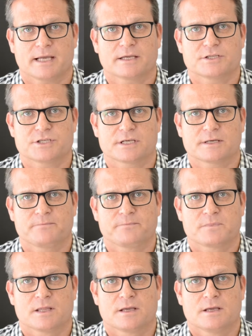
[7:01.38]
packaging,
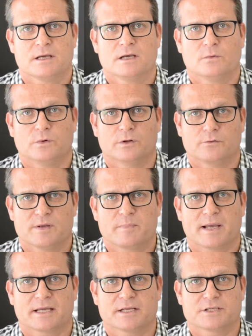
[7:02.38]
we'll
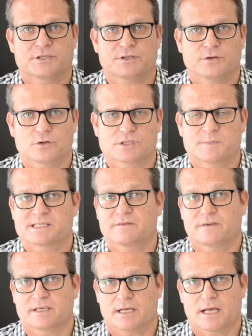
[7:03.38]
repackage to your
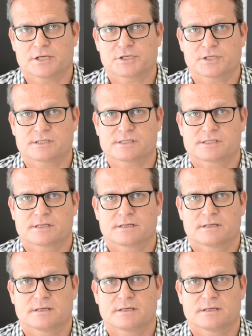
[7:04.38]
specifications,